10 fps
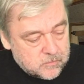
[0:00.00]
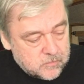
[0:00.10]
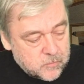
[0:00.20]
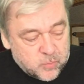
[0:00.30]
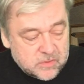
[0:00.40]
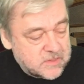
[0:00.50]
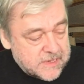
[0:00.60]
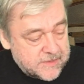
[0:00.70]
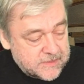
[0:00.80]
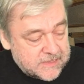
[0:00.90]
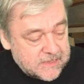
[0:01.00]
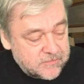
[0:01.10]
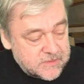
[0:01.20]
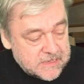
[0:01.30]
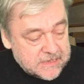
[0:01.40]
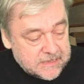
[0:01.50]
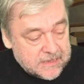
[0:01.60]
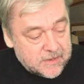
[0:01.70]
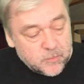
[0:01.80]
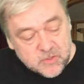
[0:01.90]
we're saying the key of D,
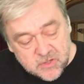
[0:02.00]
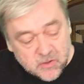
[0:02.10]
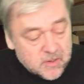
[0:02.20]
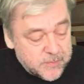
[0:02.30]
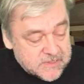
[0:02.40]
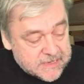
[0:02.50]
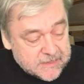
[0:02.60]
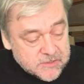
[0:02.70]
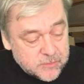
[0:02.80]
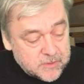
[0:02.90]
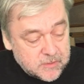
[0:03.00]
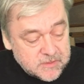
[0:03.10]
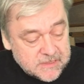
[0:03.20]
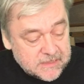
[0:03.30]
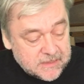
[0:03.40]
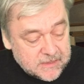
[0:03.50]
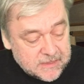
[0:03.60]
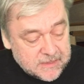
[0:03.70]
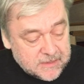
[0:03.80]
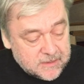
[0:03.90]
and we're just going up a scale, so we'll go D,
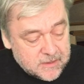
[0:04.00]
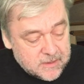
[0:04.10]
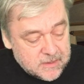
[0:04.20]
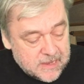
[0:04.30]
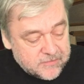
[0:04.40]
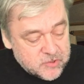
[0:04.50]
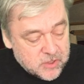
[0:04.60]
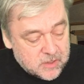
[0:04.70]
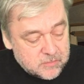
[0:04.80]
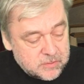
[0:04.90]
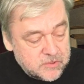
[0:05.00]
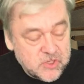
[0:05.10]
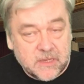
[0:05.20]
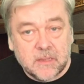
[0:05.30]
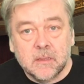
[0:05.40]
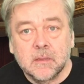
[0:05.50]
E, F sharp, G.